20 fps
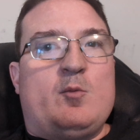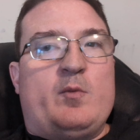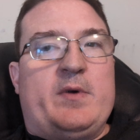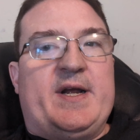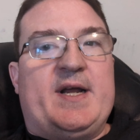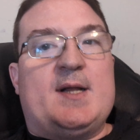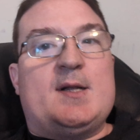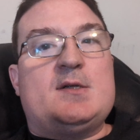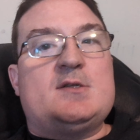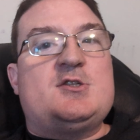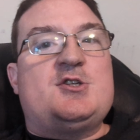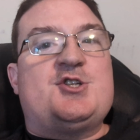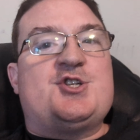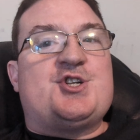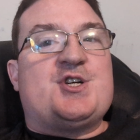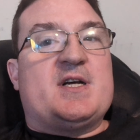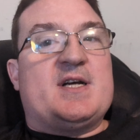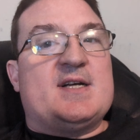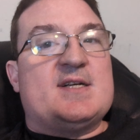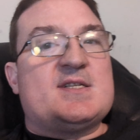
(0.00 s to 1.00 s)
Well,
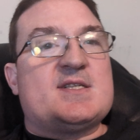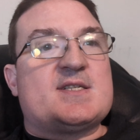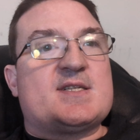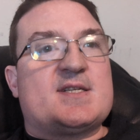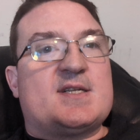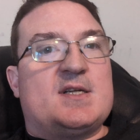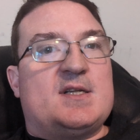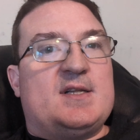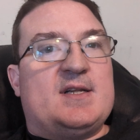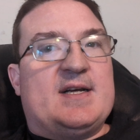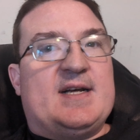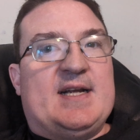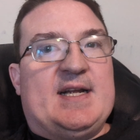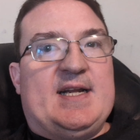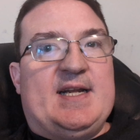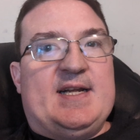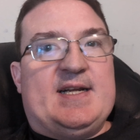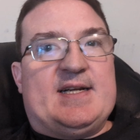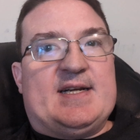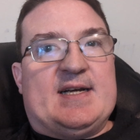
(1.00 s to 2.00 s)
just to let
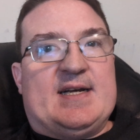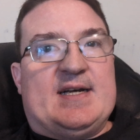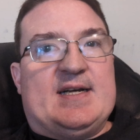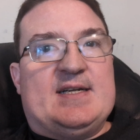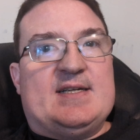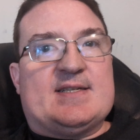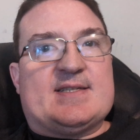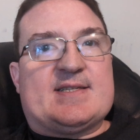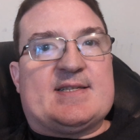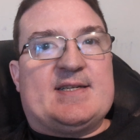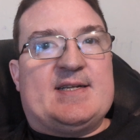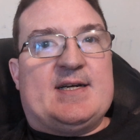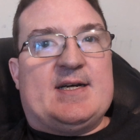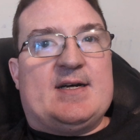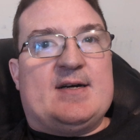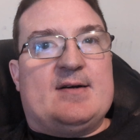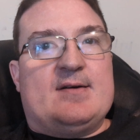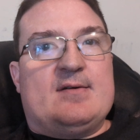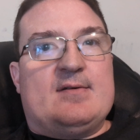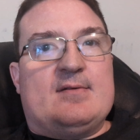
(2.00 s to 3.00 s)
you guys
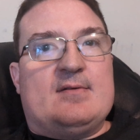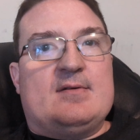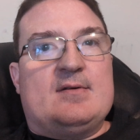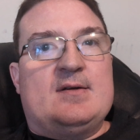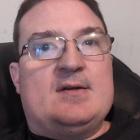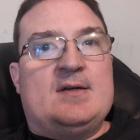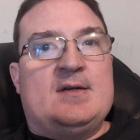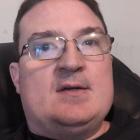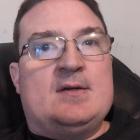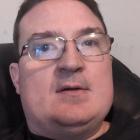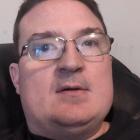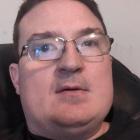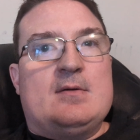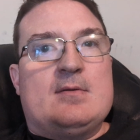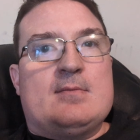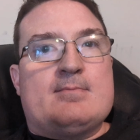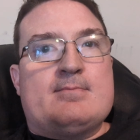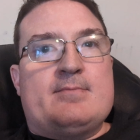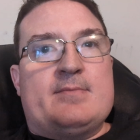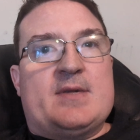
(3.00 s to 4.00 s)
know,
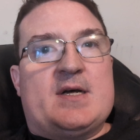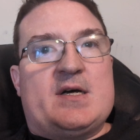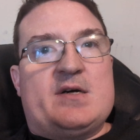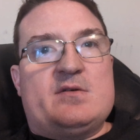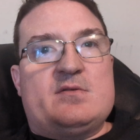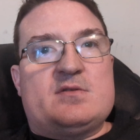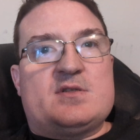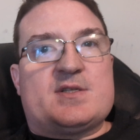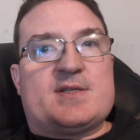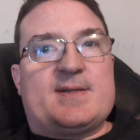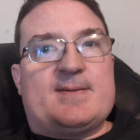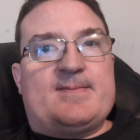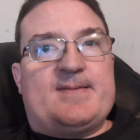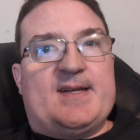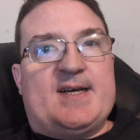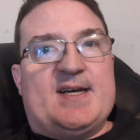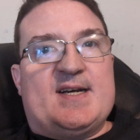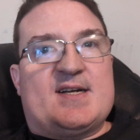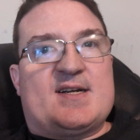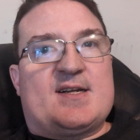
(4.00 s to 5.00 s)
most of
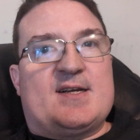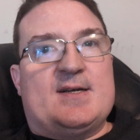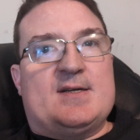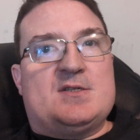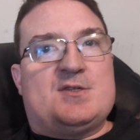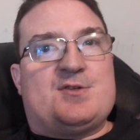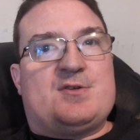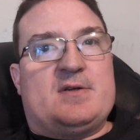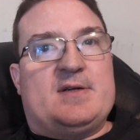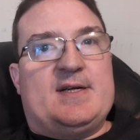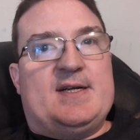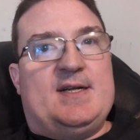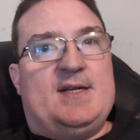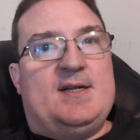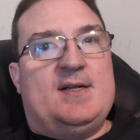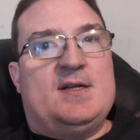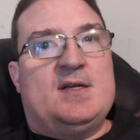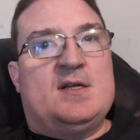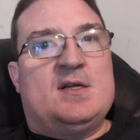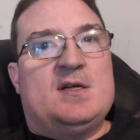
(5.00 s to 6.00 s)
that
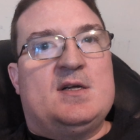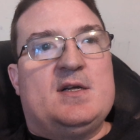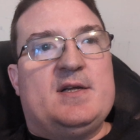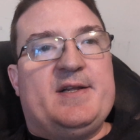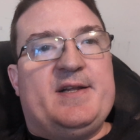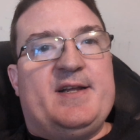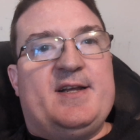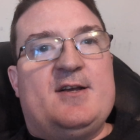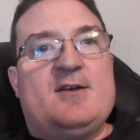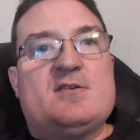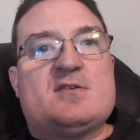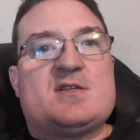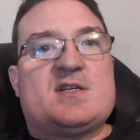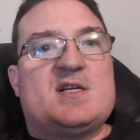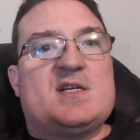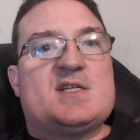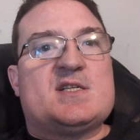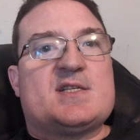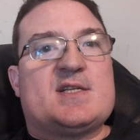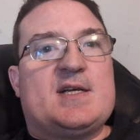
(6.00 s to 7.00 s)
country
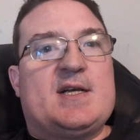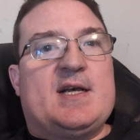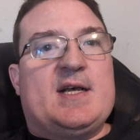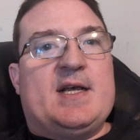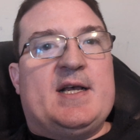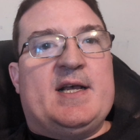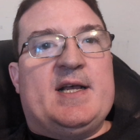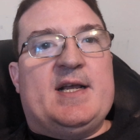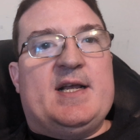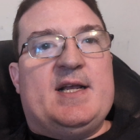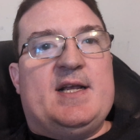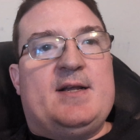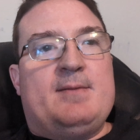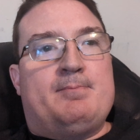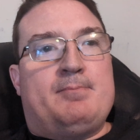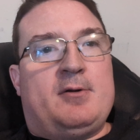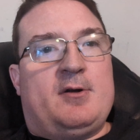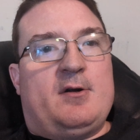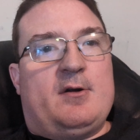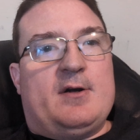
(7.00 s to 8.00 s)
uses a
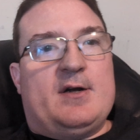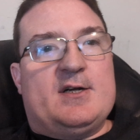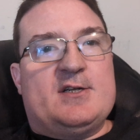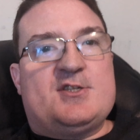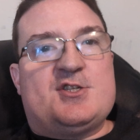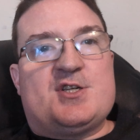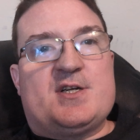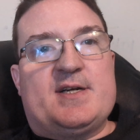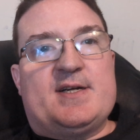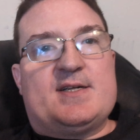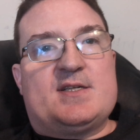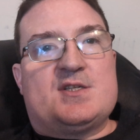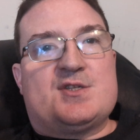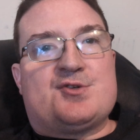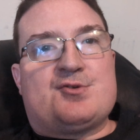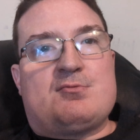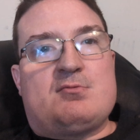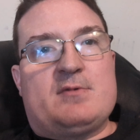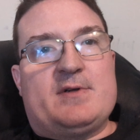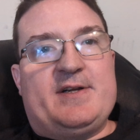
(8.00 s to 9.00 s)

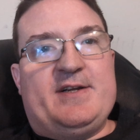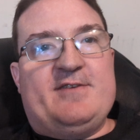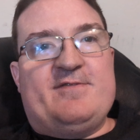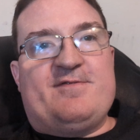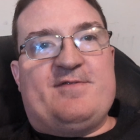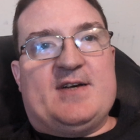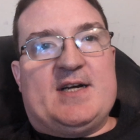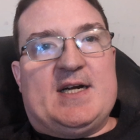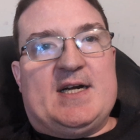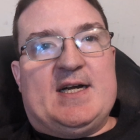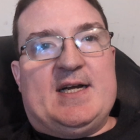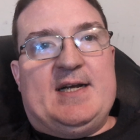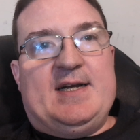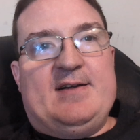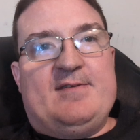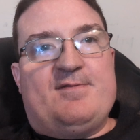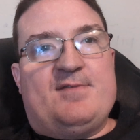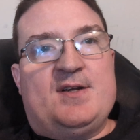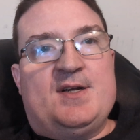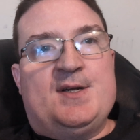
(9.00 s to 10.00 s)
Project
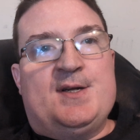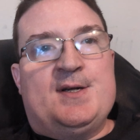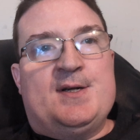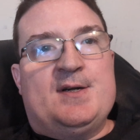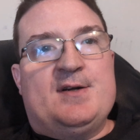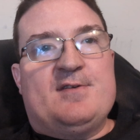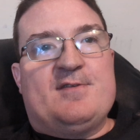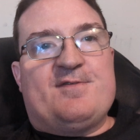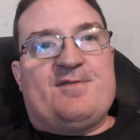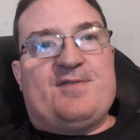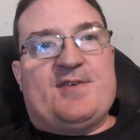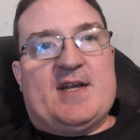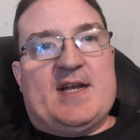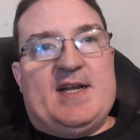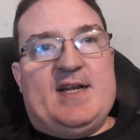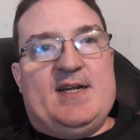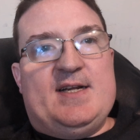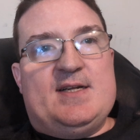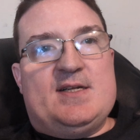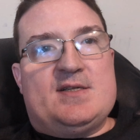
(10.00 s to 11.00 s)
25
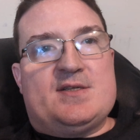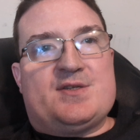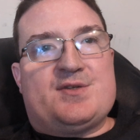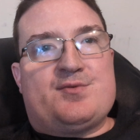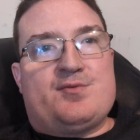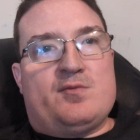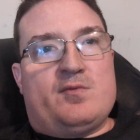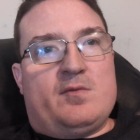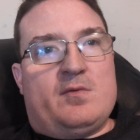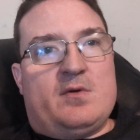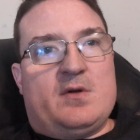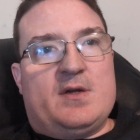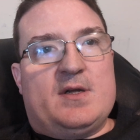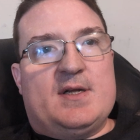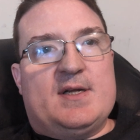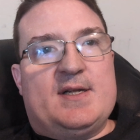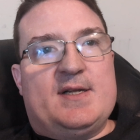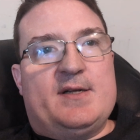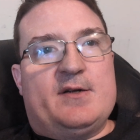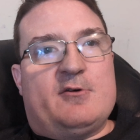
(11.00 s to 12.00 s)
phase
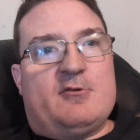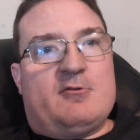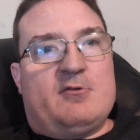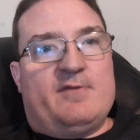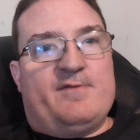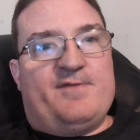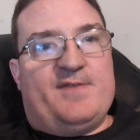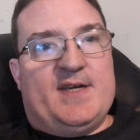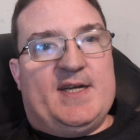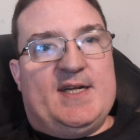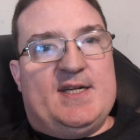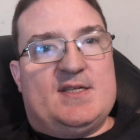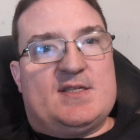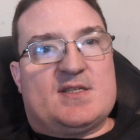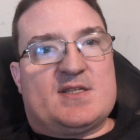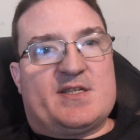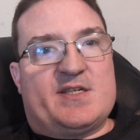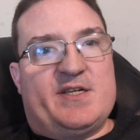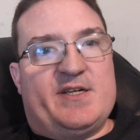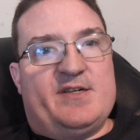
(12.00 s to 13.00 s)
one or
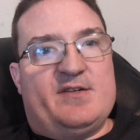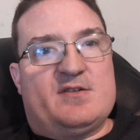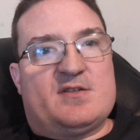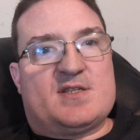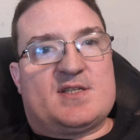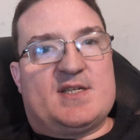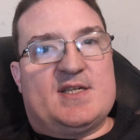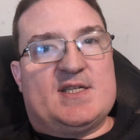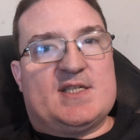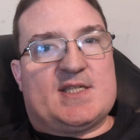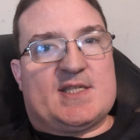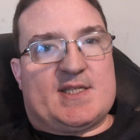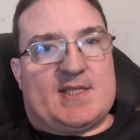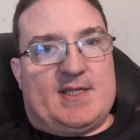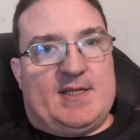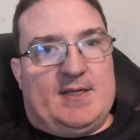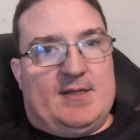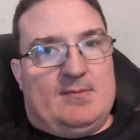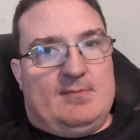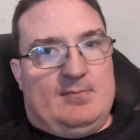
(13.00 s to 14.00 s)
phase two
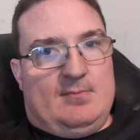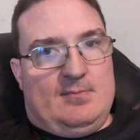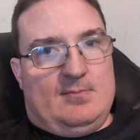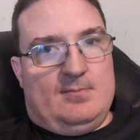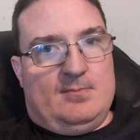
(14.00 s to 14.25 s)
system,